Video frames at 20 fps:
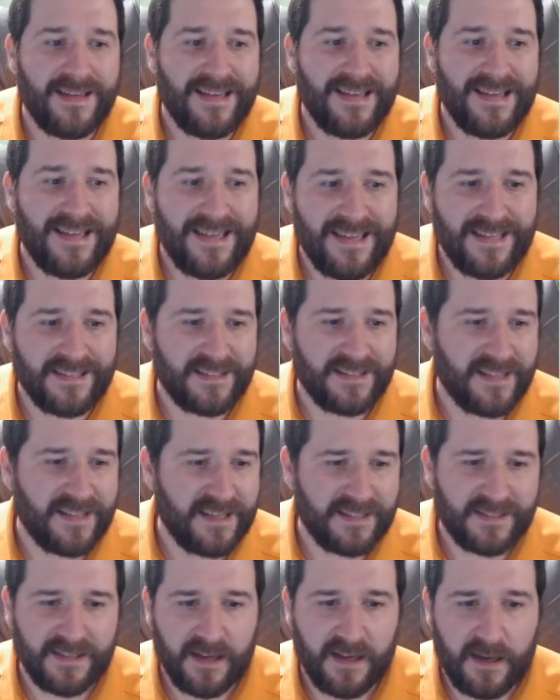Is
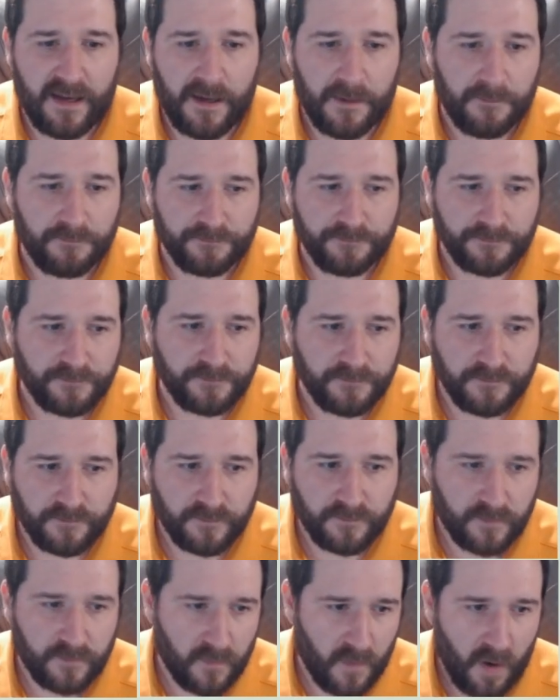this, are
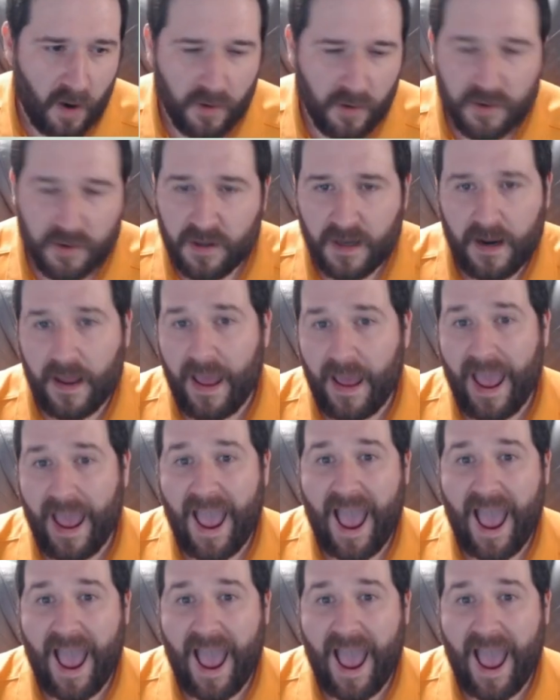you going to